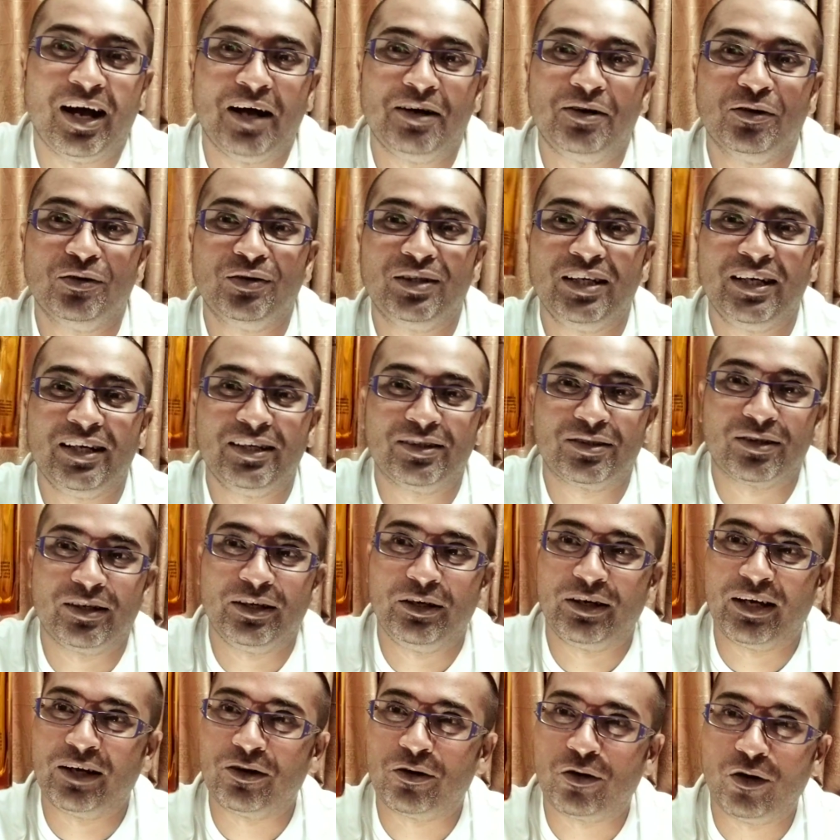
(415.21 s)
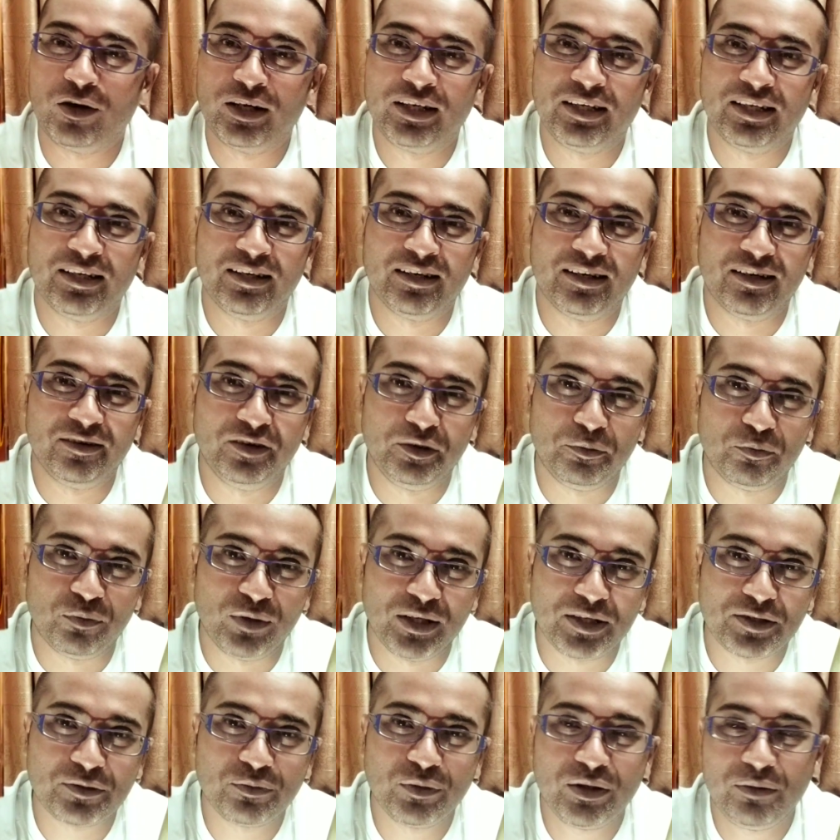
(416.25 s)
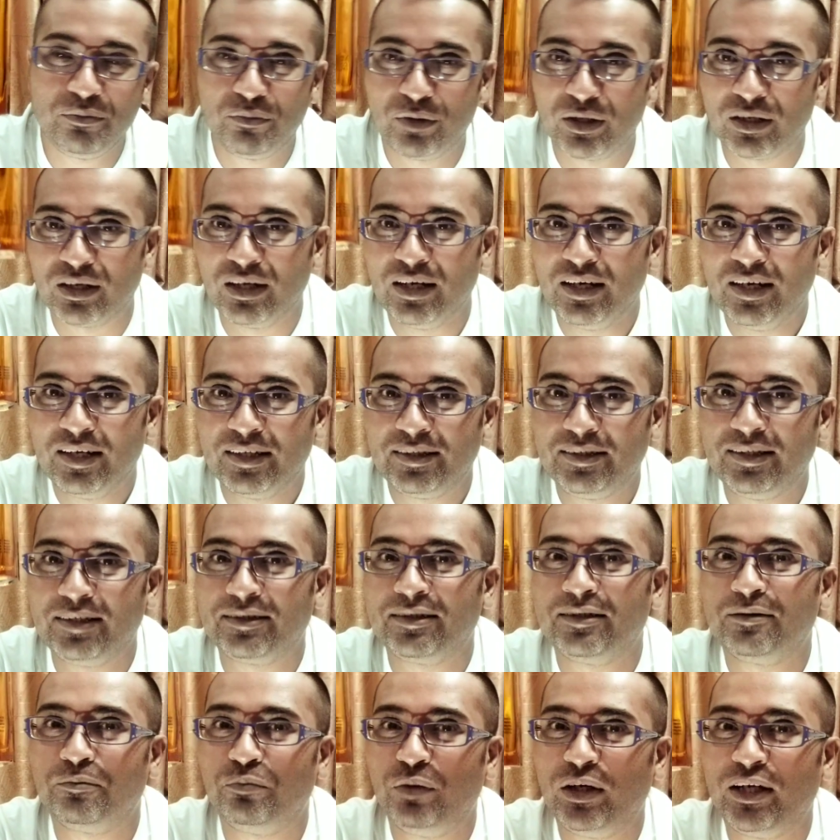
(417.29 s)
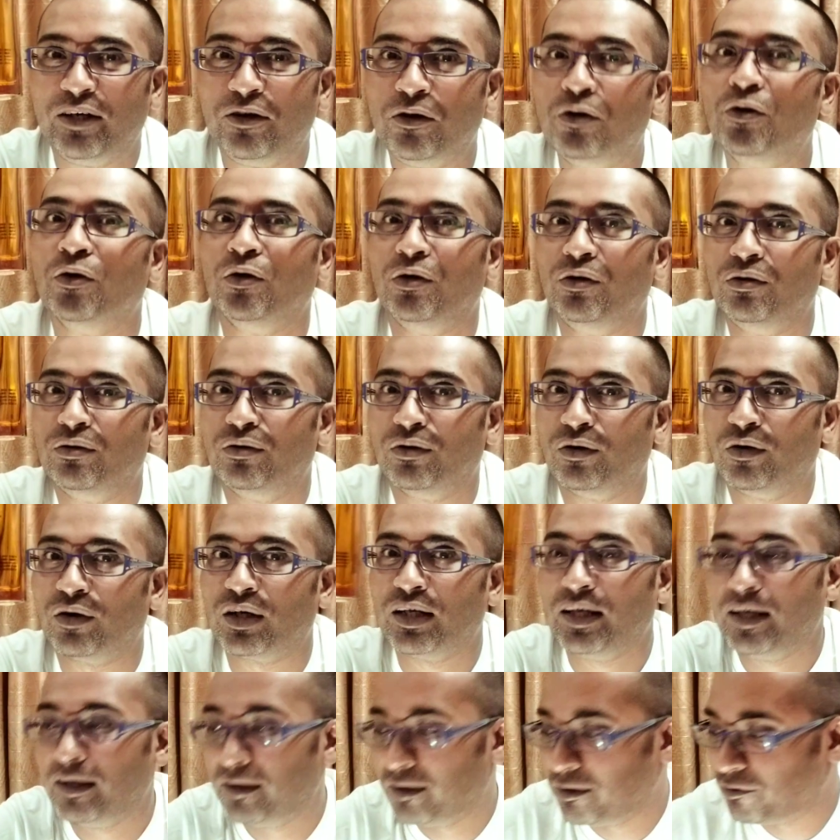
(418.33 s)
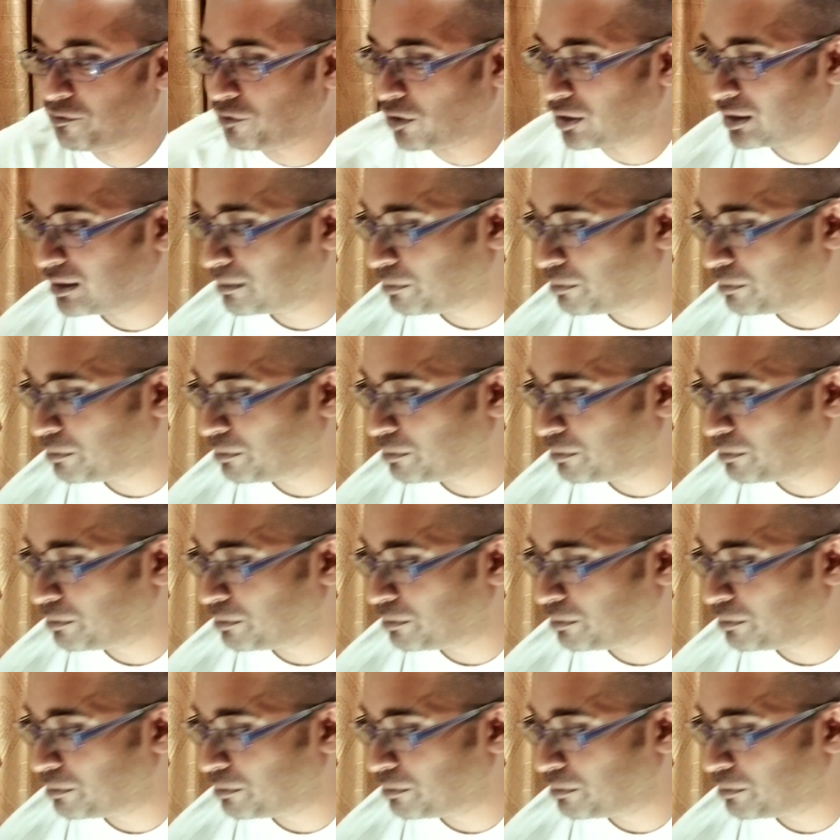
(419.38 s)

i don't think you can call it a replacement but this is pretty good okay for the